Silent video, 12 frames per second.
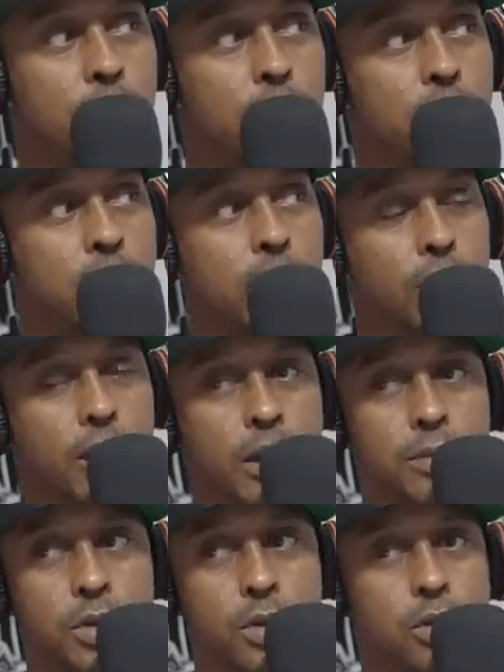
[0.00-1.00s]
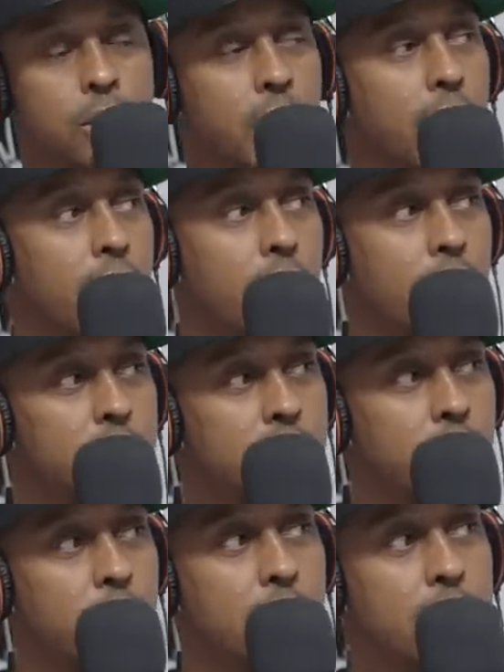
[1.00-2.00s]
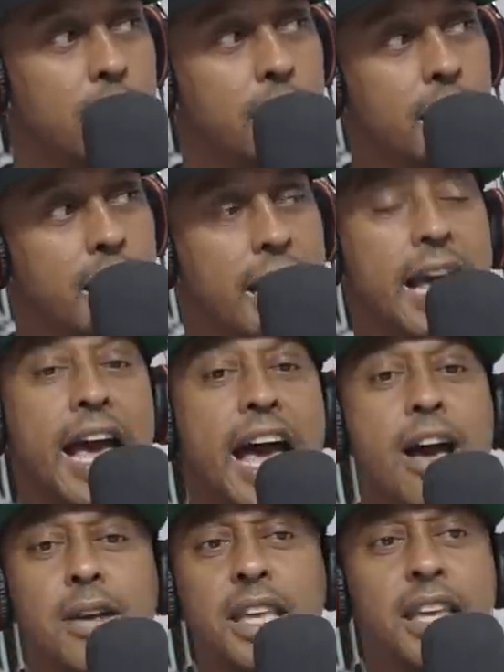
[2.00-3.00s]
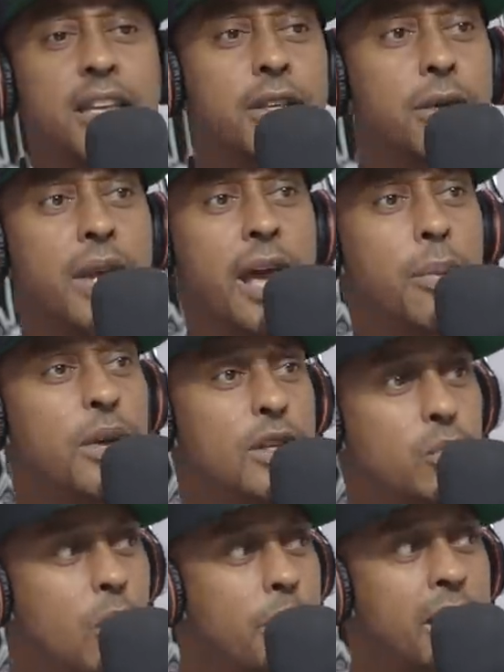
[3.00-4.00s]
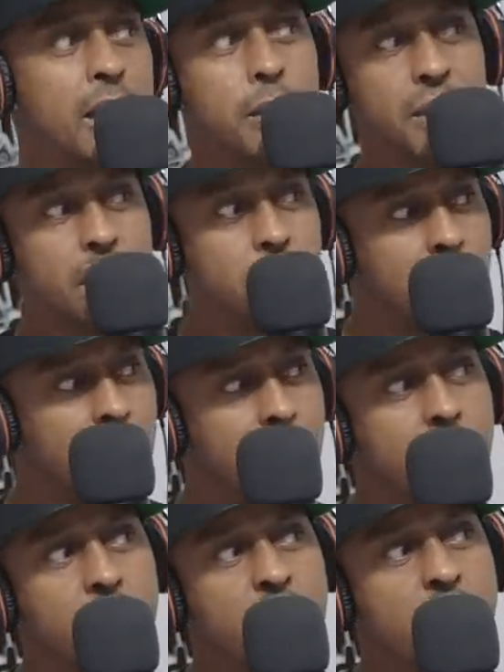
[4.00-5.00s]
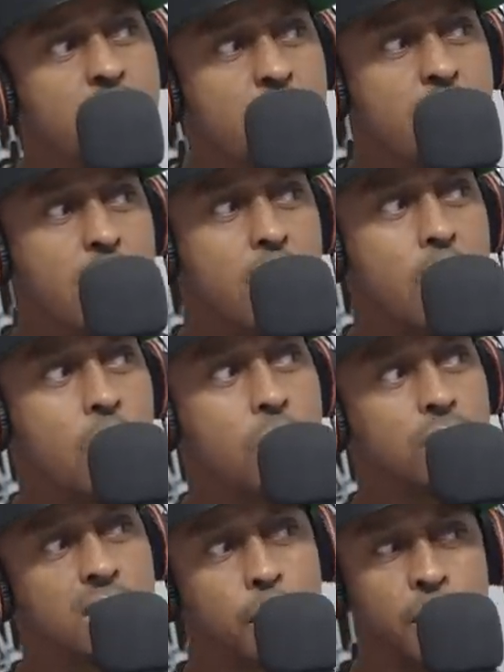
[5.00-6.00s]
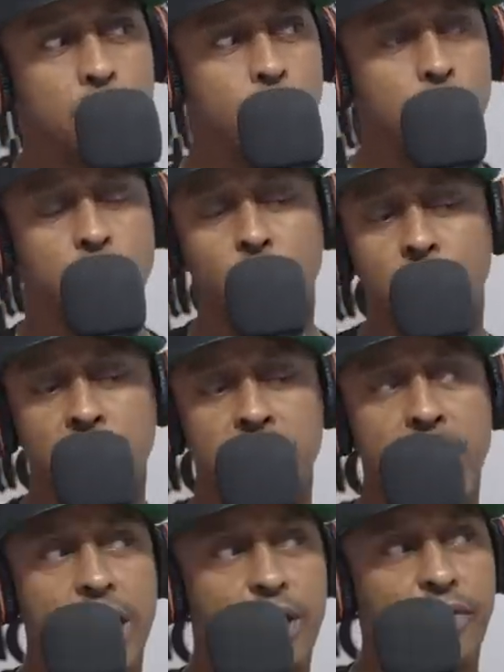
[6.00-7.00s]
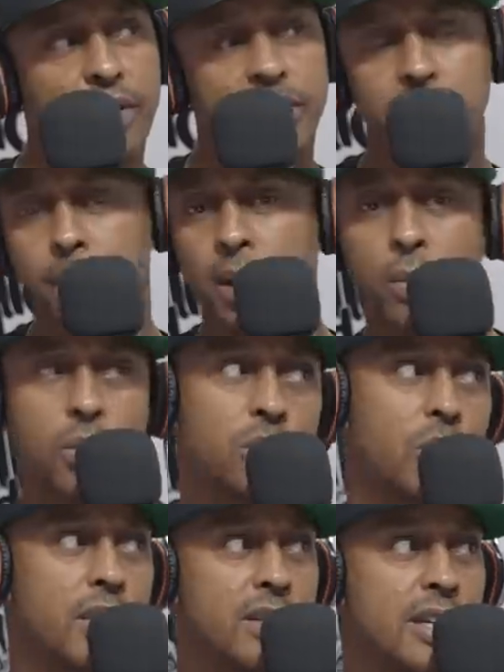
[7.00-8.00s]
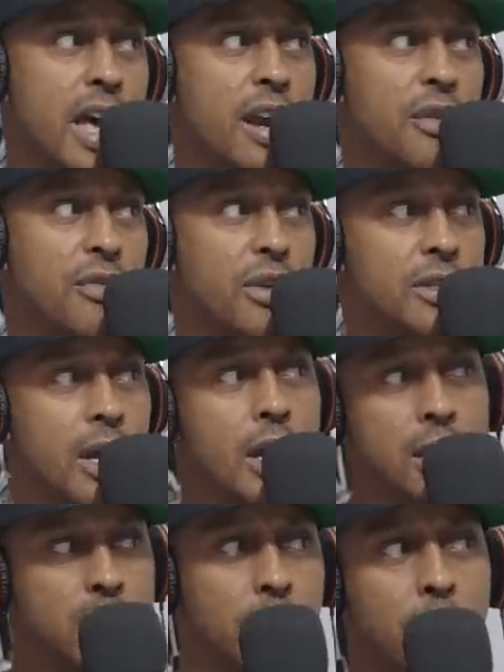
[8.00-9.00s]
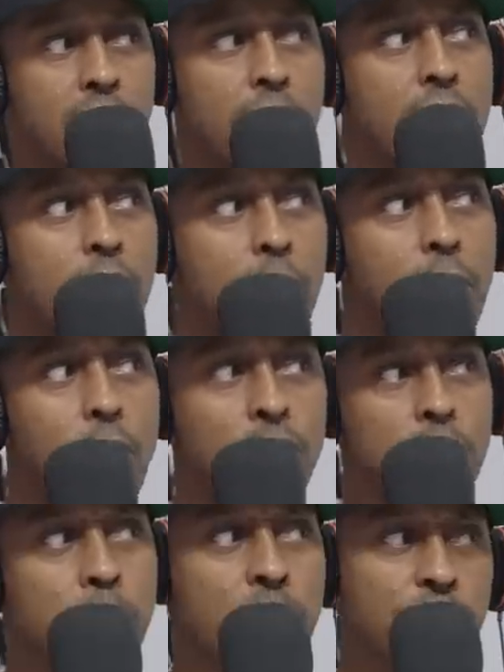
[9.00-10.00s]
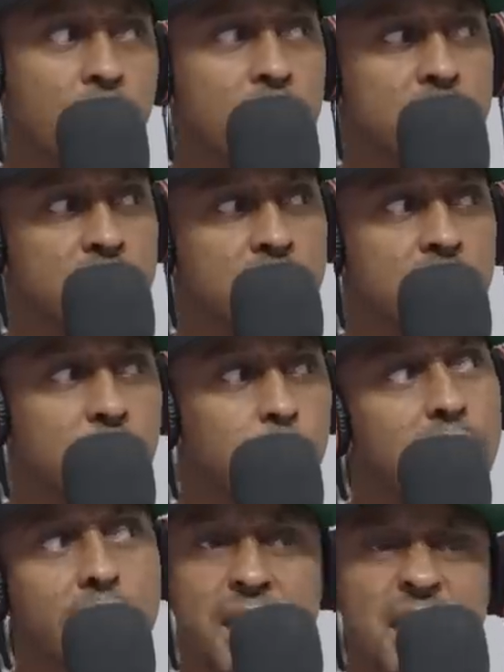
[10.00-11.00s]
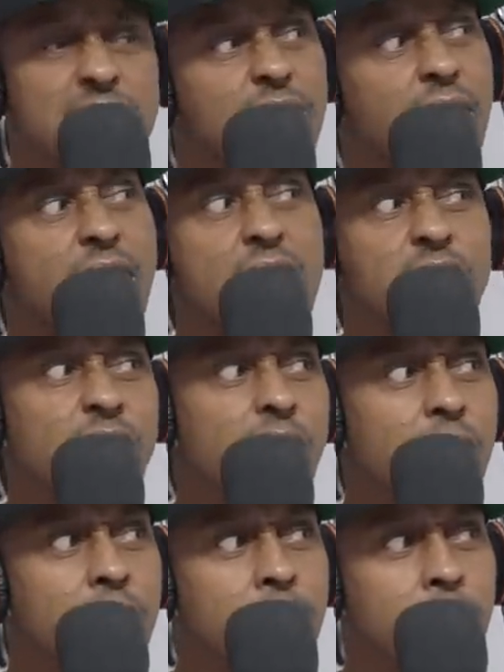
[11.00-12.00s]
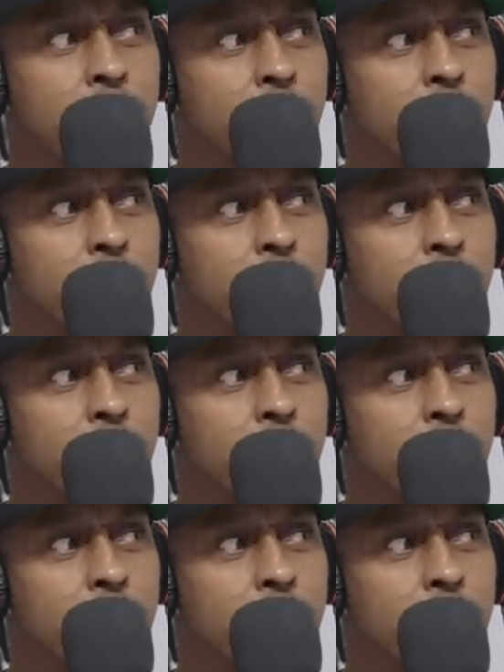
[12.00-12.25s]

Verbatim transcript: on Instagram, social media lost their mind. How could he do that with his woman in the building? Oh, some people was on this side of the fence. Some people was on this side of the fence. Some uh, most motherfuckers was like, he's a legend.